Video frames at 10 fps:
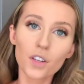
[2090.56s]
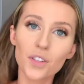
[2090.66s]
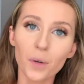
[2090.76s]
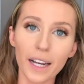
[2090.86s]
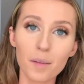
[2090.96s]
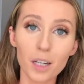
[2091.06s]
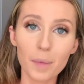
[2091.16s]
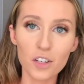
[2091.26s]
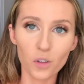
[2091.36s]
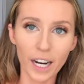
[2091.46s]
so I am
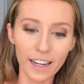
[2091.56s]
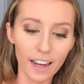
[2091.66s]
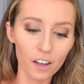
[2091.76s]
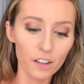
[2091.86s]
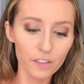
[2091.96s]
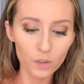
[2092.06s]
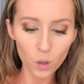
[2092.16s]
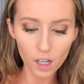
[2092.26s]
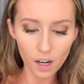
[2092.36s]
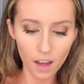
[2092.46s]
gonna be training
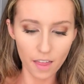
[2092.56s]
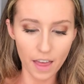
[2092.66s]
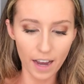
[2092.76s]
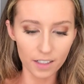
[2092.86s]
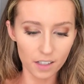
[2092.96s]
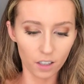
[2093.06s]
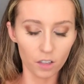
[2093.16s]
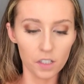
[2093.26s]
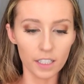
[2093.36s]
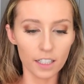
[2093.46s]
for that
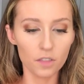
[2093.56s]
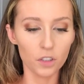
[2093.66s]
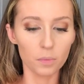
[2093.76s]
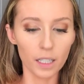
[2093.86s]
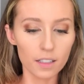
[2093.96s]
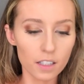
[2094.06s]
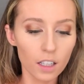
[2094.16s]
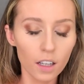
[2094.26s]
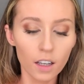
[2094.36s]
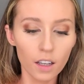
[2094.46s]
over the next few months.